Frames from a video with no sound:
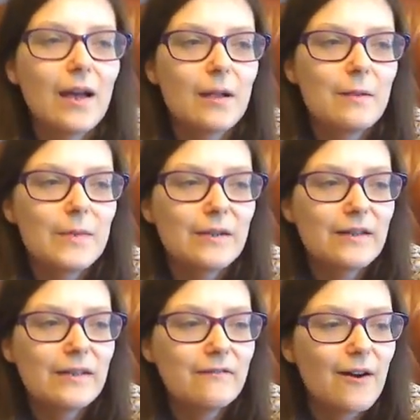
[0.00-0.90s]
be
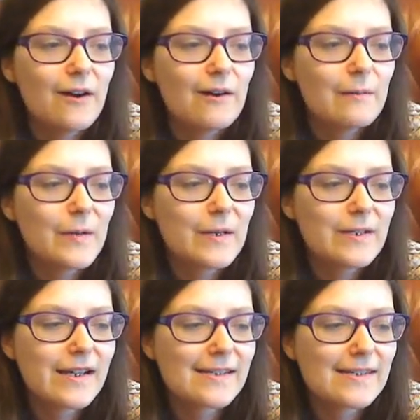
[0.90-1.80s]
looking for art
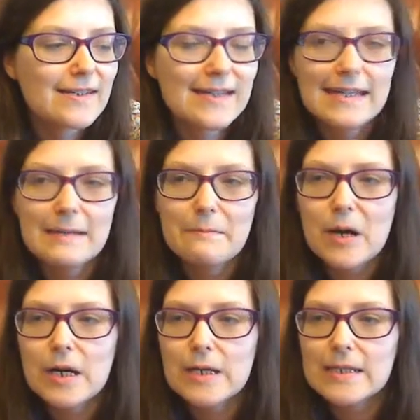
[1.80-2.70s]
projects to take
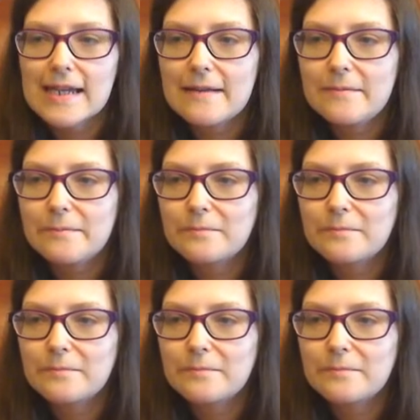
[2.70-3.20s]
part in,